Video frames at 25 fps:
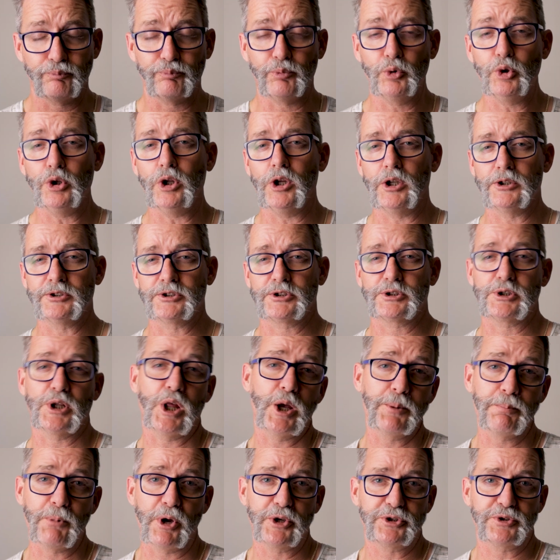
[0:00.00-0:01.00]
full-on
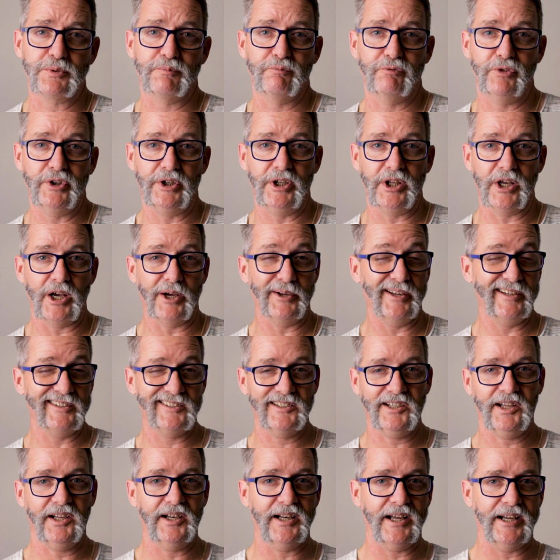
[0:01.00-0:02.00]
slow motion video in
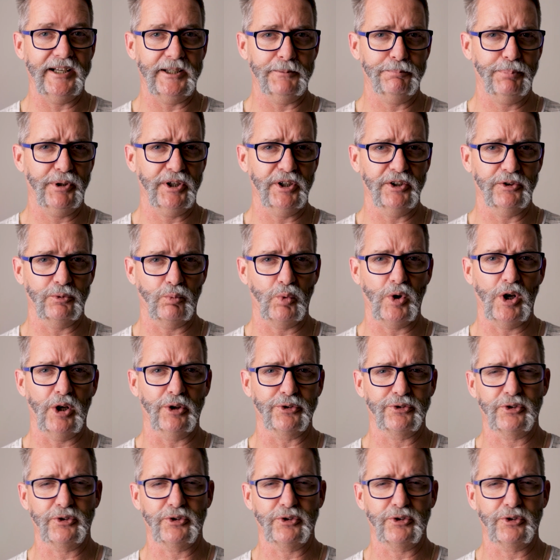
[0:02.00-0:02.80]
1080p as well.